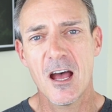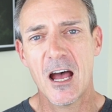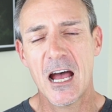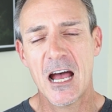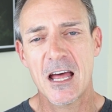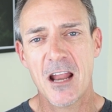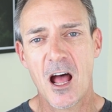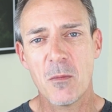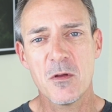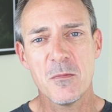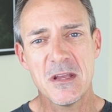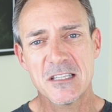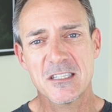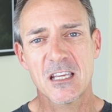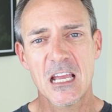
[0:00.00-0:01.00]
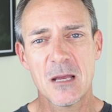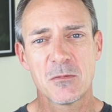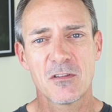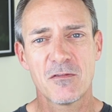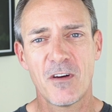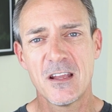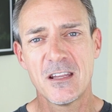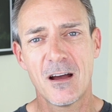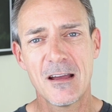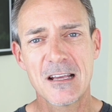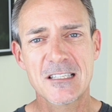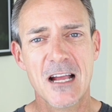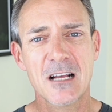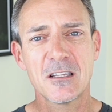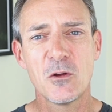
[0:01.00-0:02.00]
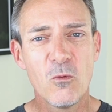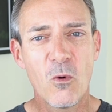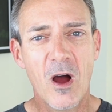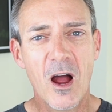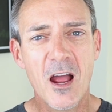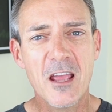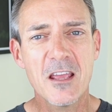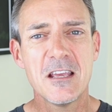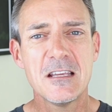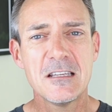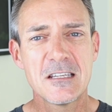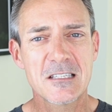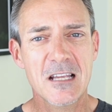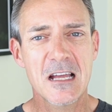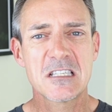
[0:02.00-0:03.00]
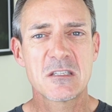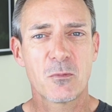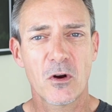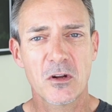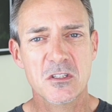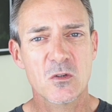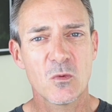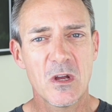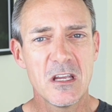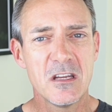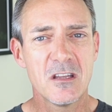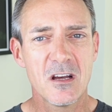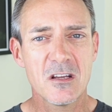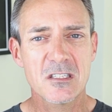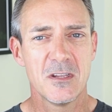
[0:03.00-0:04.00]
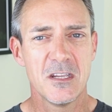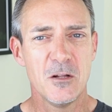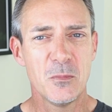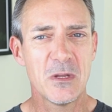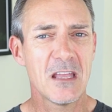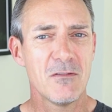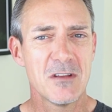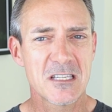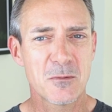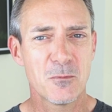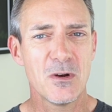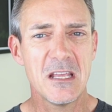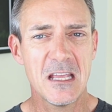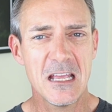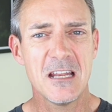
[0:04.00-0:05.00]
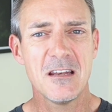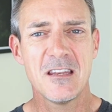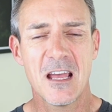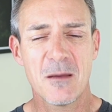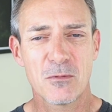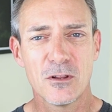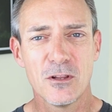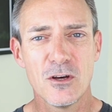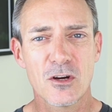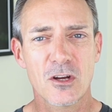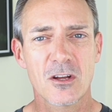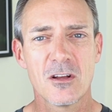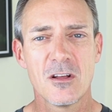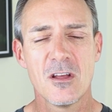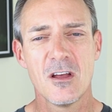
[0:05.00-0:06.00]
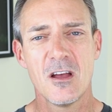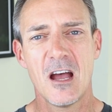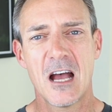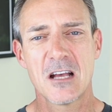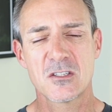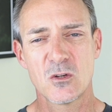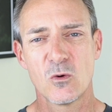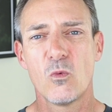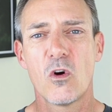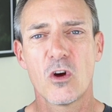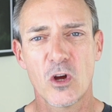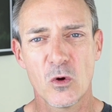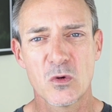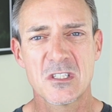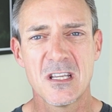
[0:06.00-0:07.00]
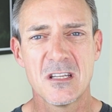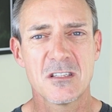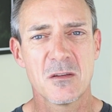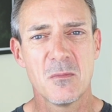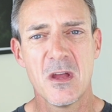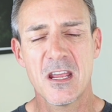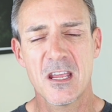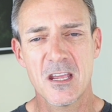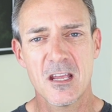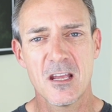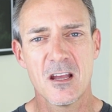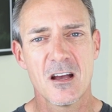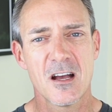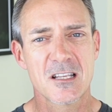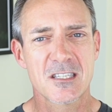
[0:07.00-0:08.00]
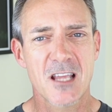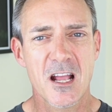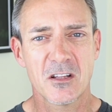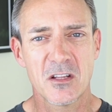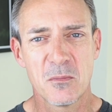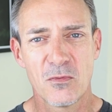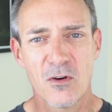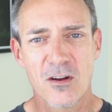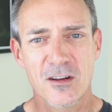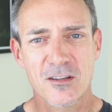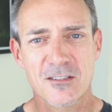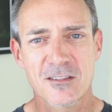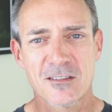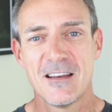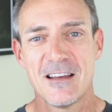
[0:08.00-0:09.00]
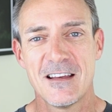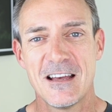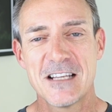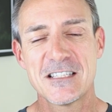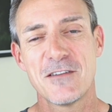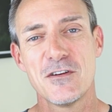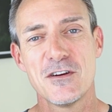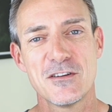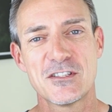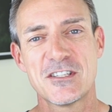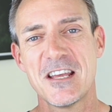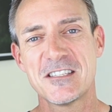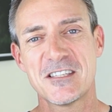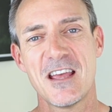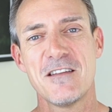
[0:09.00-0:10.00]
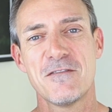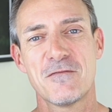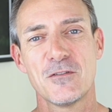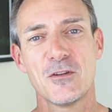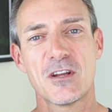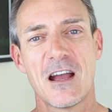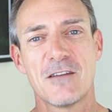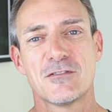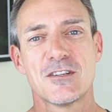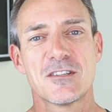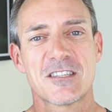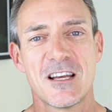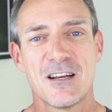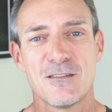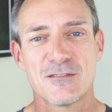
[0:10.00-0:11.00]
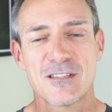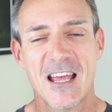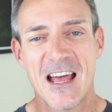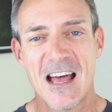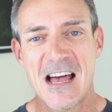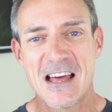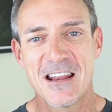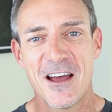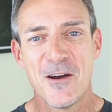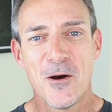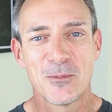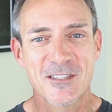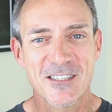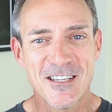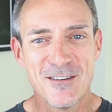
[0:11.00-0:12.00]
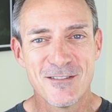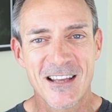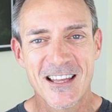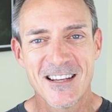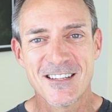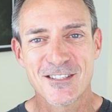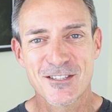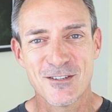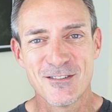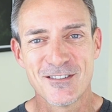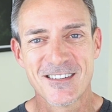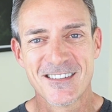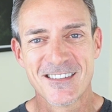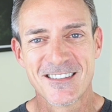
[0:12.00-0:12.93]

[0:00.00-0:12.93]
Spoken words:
And I'll be meeting him to find out exactly why he designs the products the way he does. He'll be giving us a pretty in-depth look as to what goes into making a cycling product. As ever, stay safe, look after yourselves, and I hope to see you again soon.